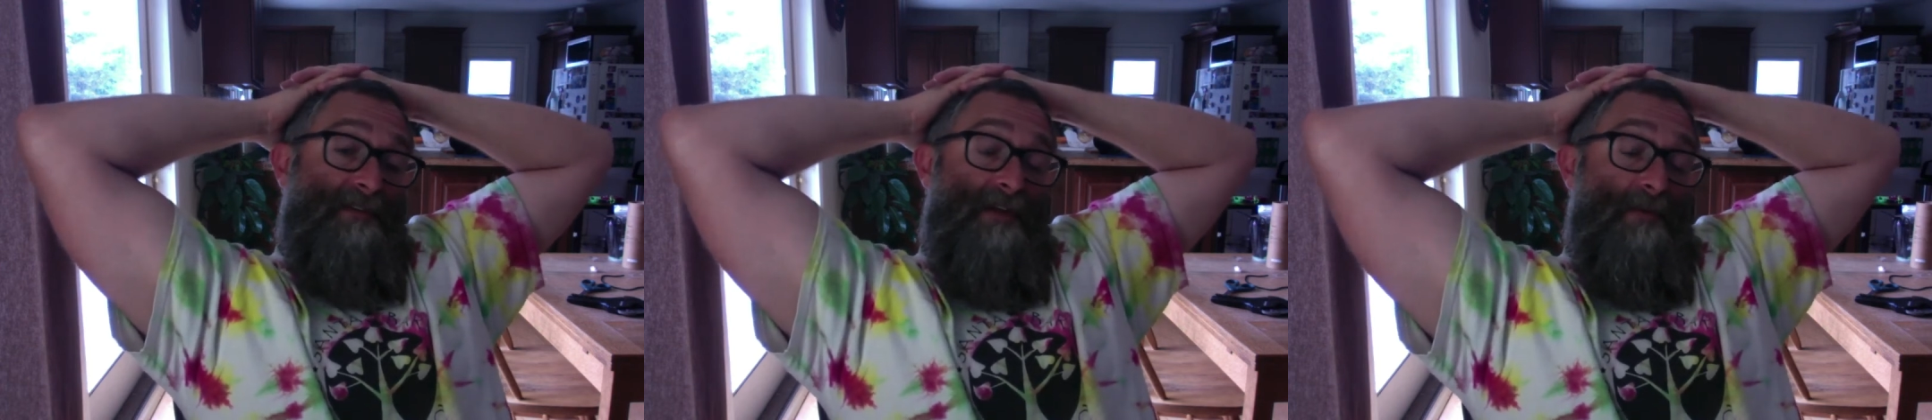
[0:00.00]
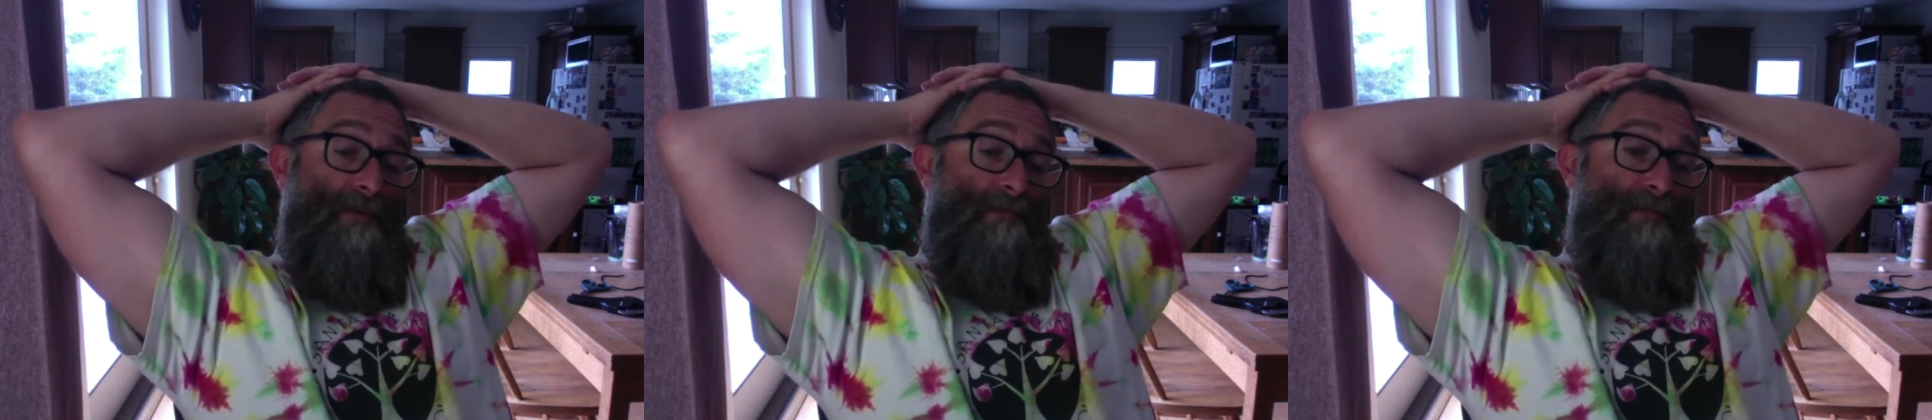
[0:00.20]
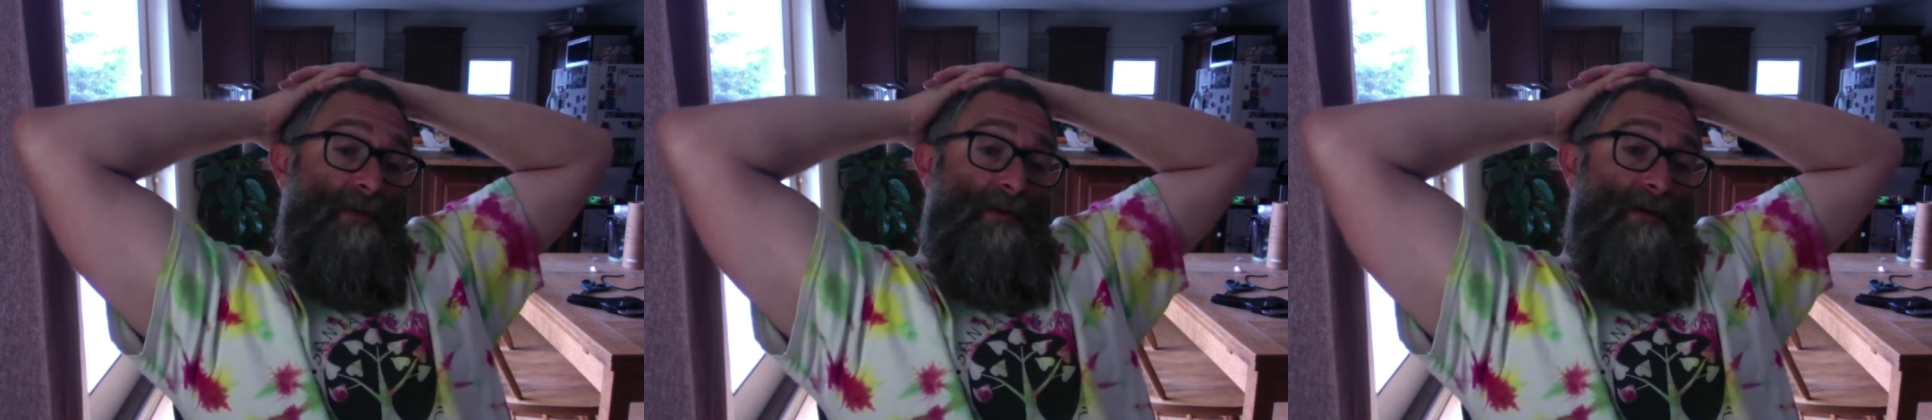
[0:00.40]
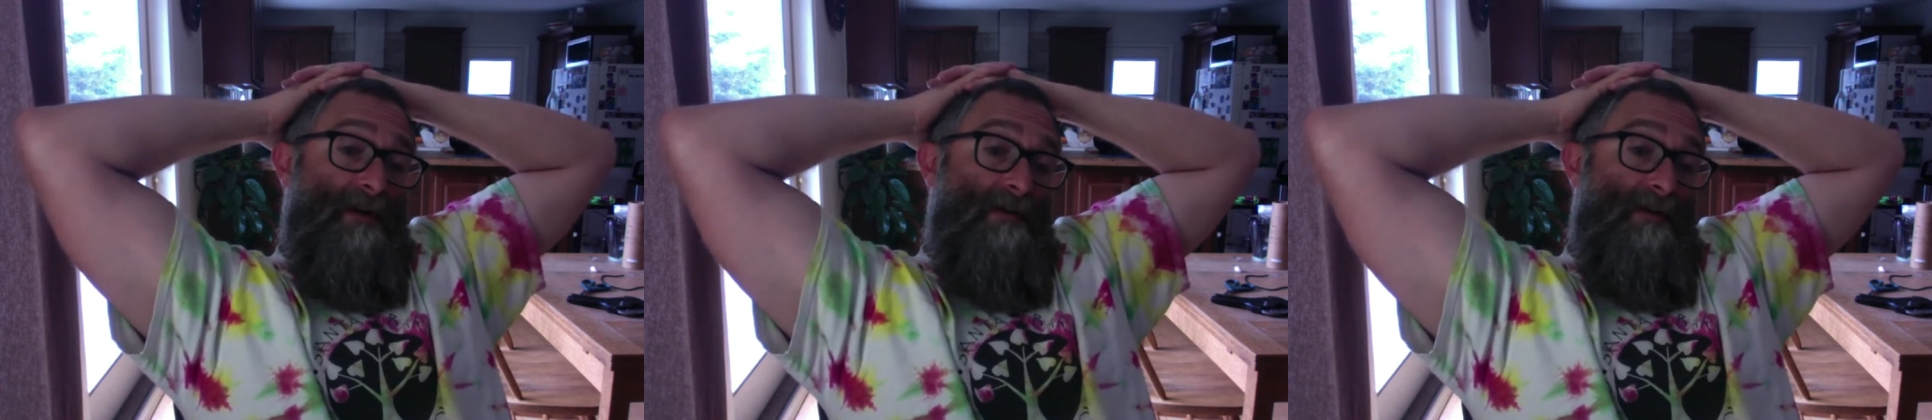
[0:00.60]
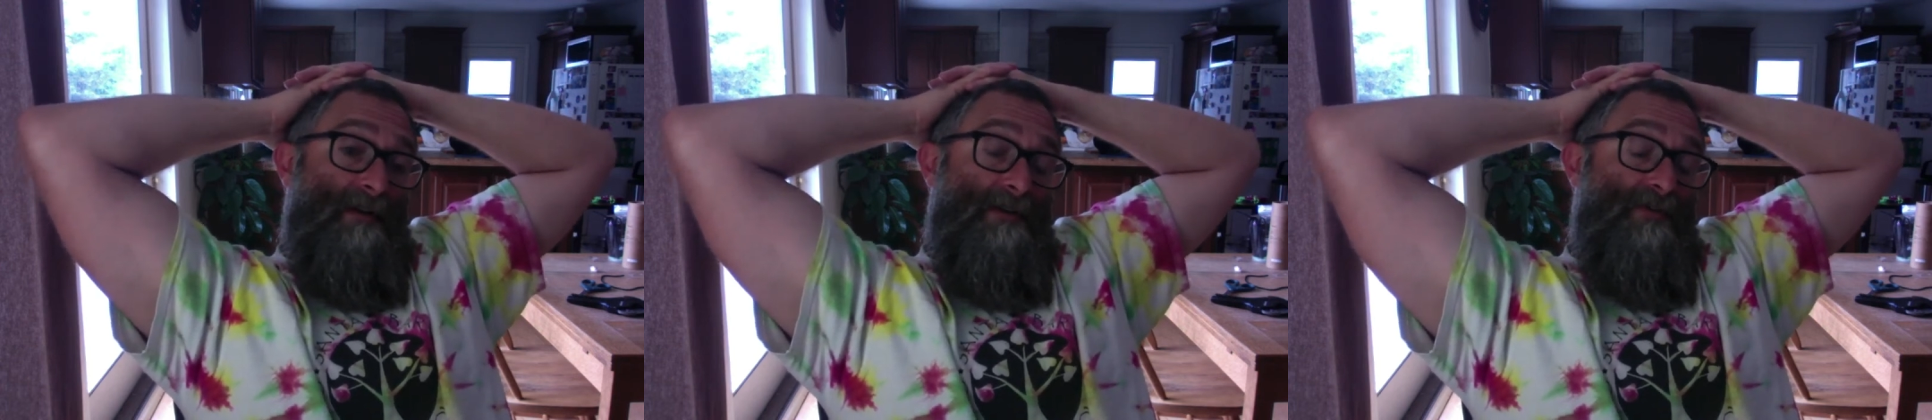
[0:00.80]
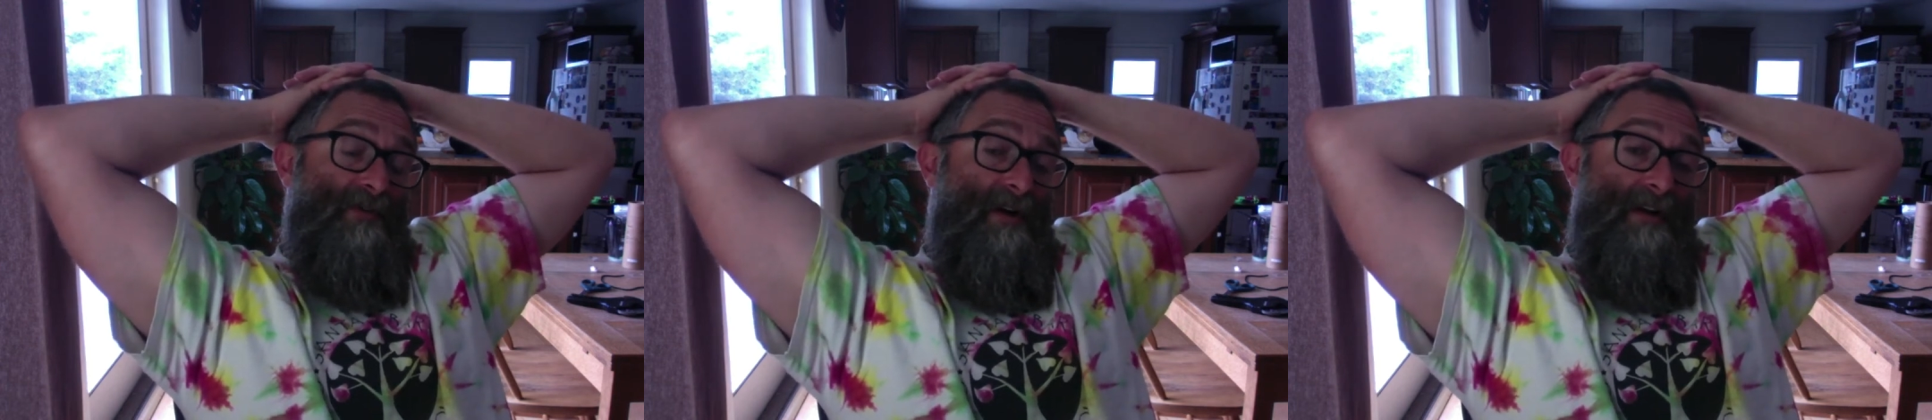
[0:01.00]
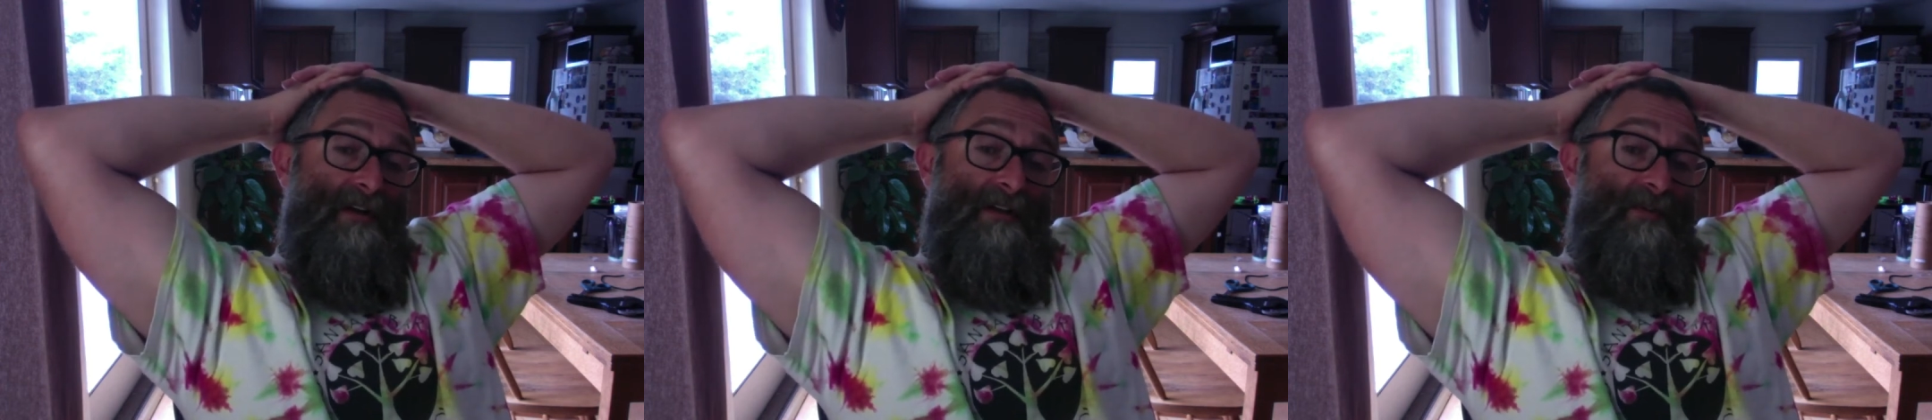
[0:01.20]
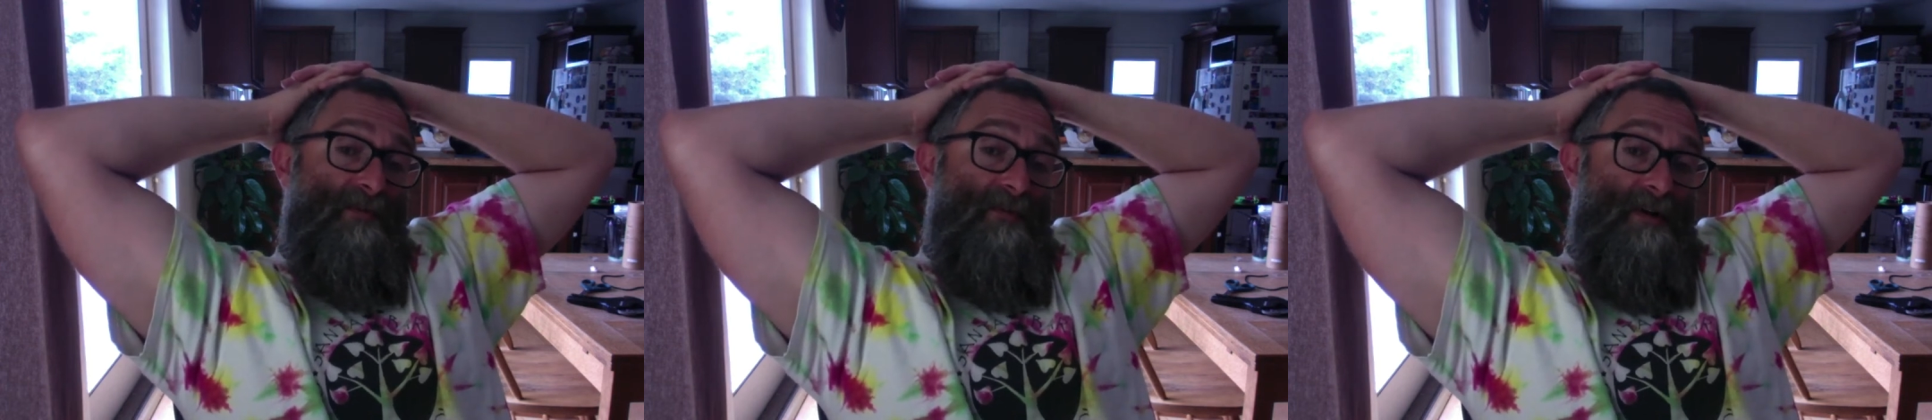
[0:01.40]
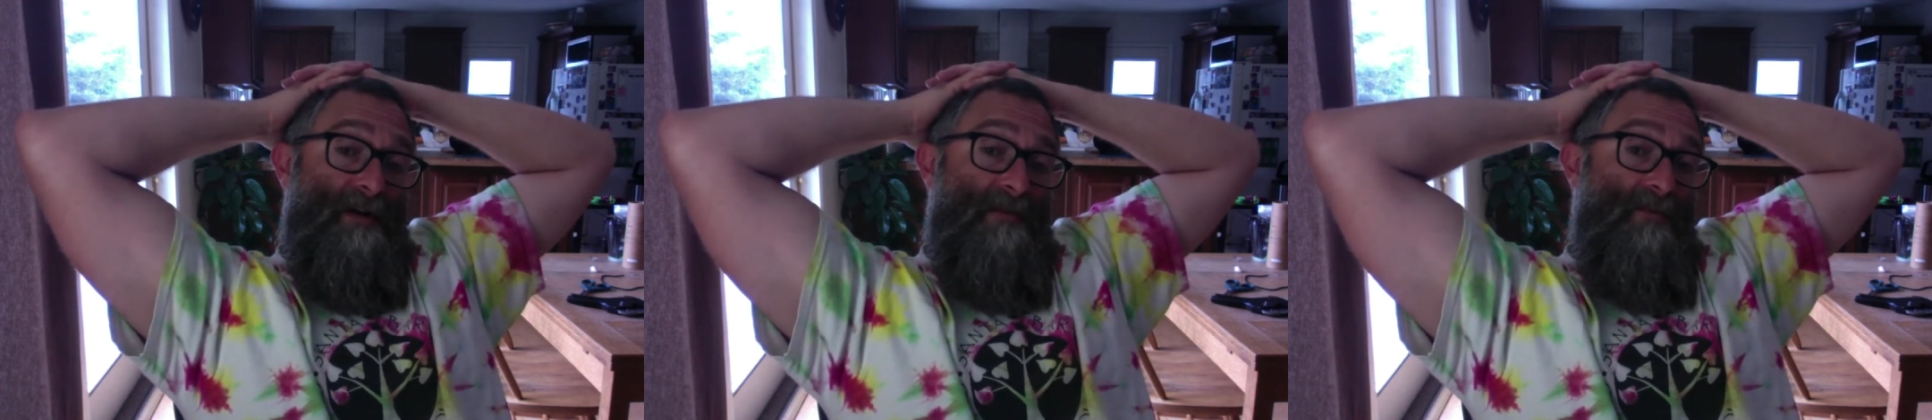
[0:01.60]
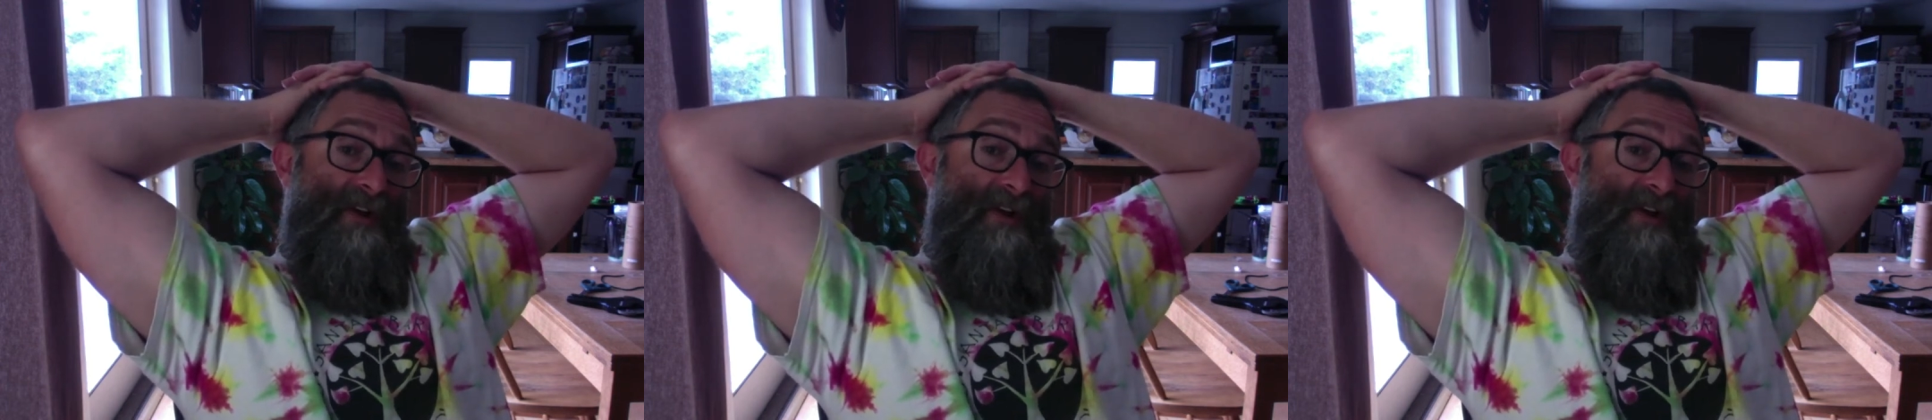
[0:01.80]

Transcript: that we build our electronics from.